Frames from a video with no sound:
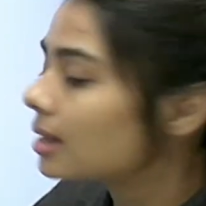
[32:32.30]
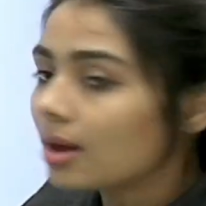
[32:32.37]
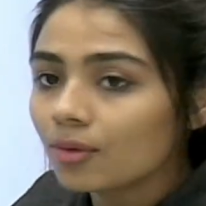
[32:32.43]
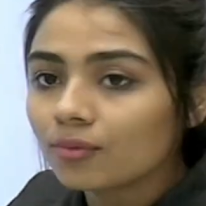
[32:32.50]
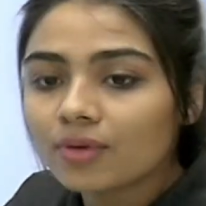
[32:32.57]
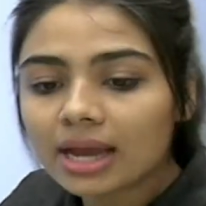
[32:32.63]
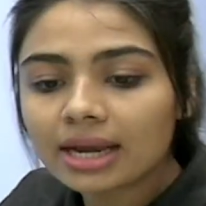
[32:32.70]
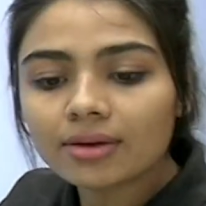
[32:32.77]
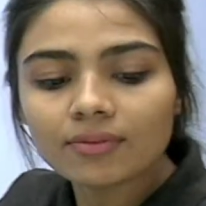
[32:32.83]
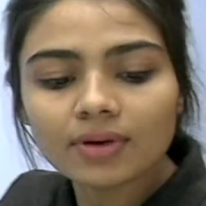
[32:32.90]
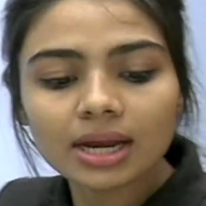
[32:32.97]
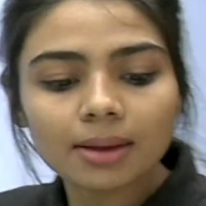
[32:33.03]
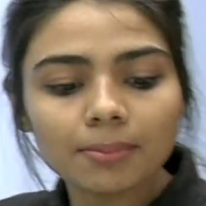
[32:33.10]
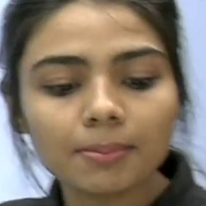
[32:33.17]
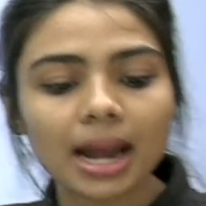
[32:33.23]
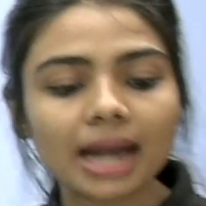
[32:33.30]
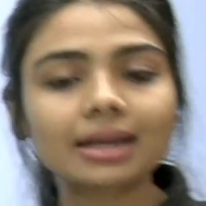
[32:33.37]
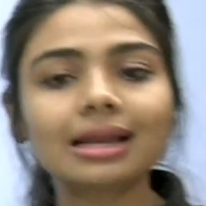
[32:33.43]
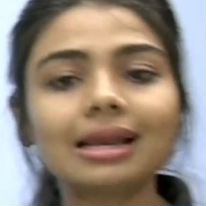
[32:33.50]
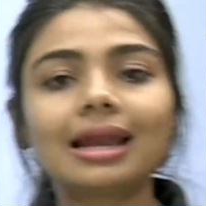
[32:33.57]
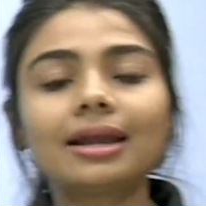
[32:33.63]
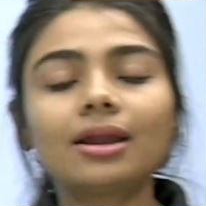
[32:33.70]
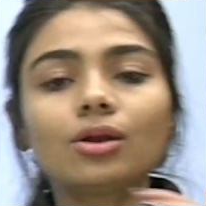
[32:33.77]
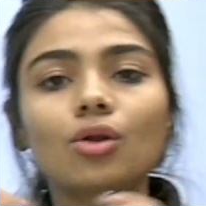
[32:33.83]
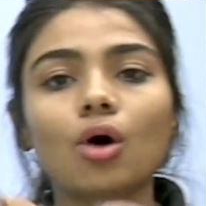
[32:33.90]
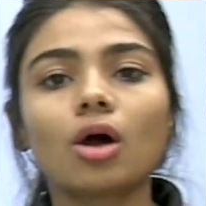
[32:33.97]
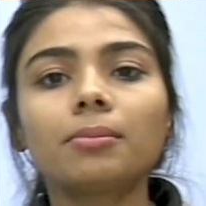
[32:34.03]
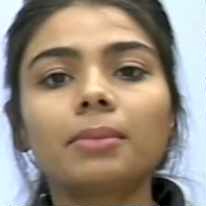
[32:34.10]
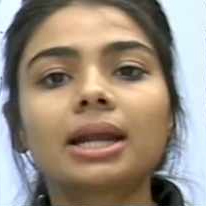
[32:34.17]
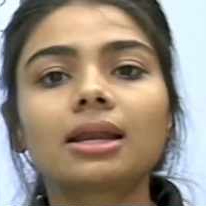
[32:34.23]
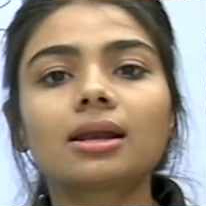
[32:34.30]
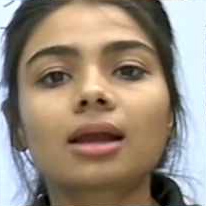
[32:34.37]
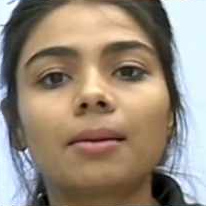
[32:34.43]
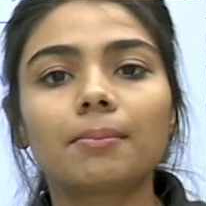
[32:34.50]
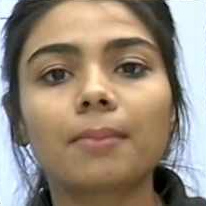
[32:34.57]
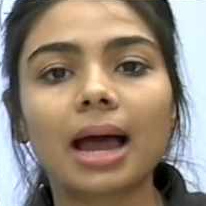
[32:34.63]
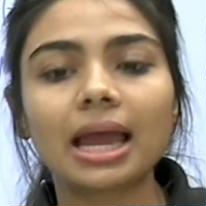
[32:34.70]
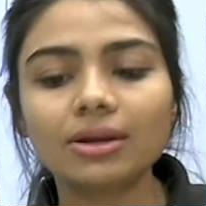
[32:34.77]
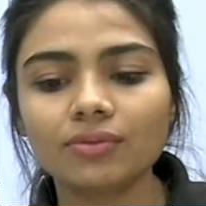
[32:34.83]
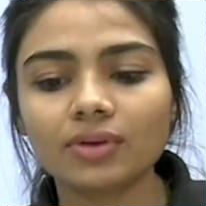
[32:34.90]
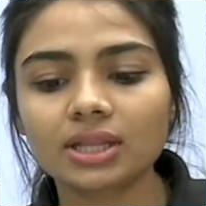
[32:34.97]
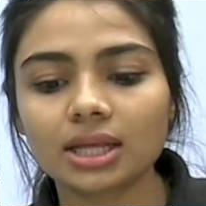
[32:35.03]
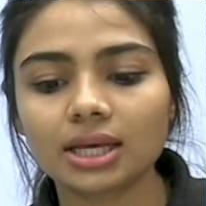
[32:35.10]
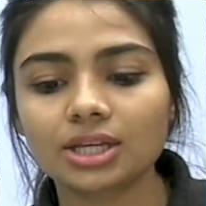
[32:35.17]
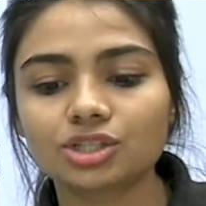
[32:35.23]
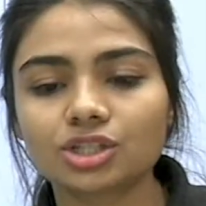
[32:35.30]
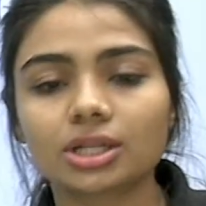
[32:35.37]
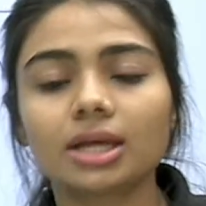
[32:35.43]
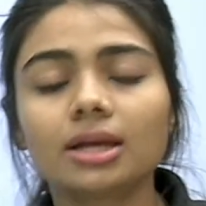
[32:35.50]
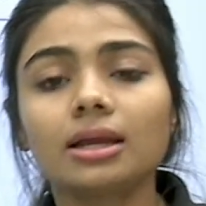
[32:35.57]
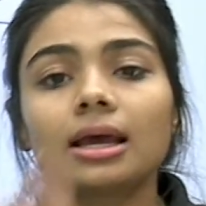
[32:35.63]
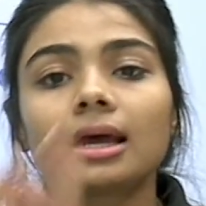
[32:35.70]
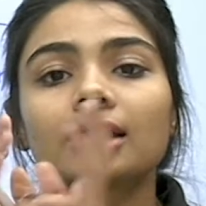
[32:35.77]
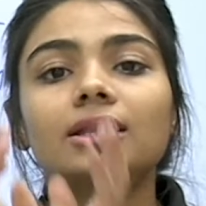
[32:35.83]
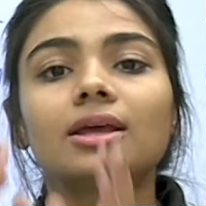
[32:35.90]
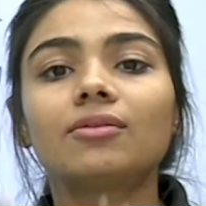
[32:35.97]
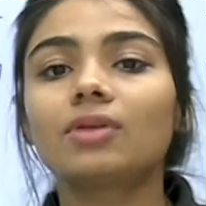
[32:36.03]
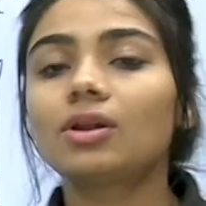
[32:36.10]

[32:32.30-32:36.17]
Whenever a metal and a non-metal combine with each other, they will